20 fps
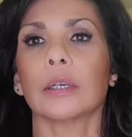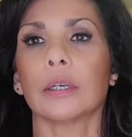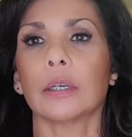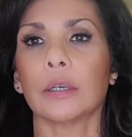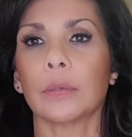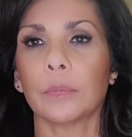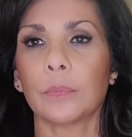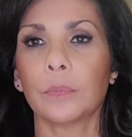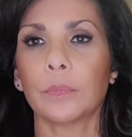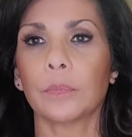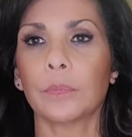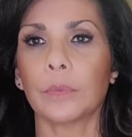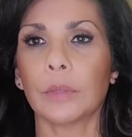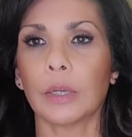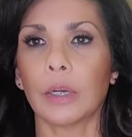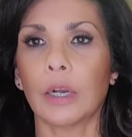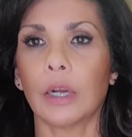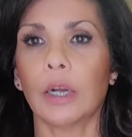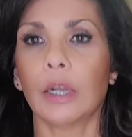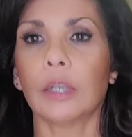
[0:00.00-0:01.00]
the
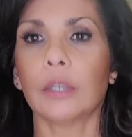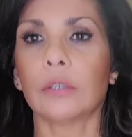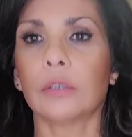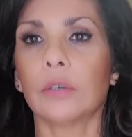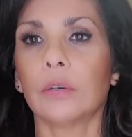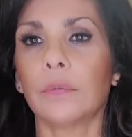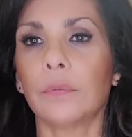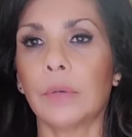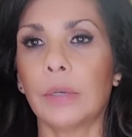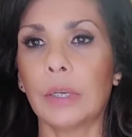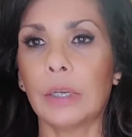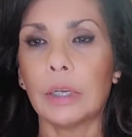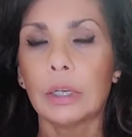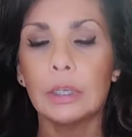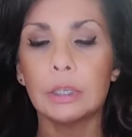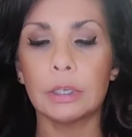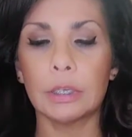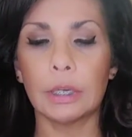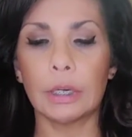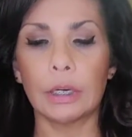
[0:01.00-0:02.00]
the color of it.
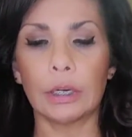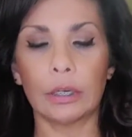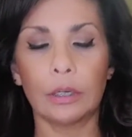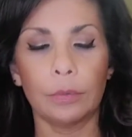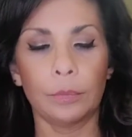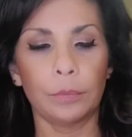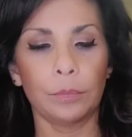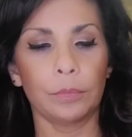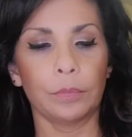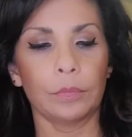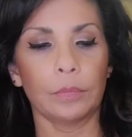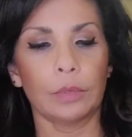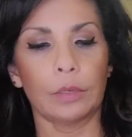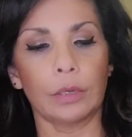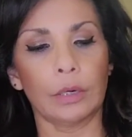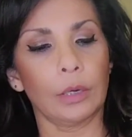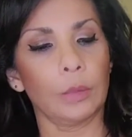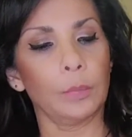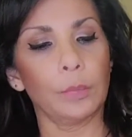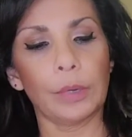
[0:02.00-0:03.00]
It's like um
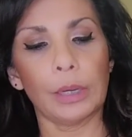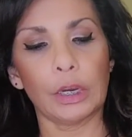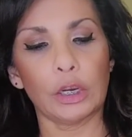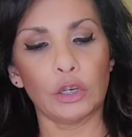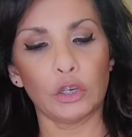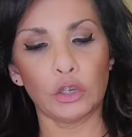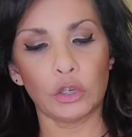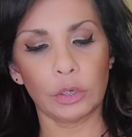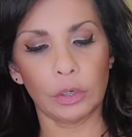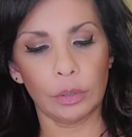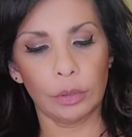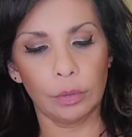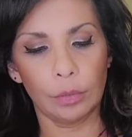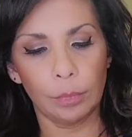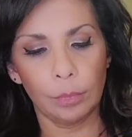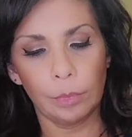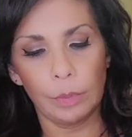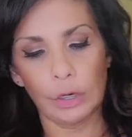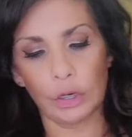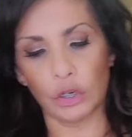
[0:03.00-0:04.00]
like a beige,
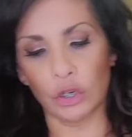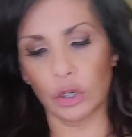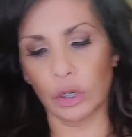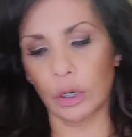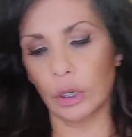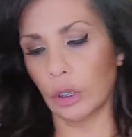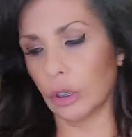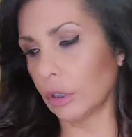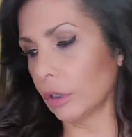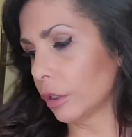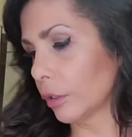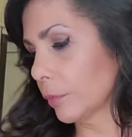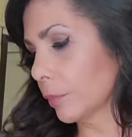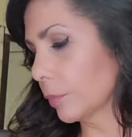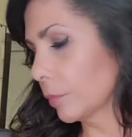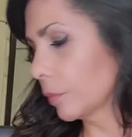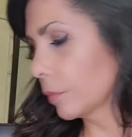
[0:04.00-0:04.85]
beige color.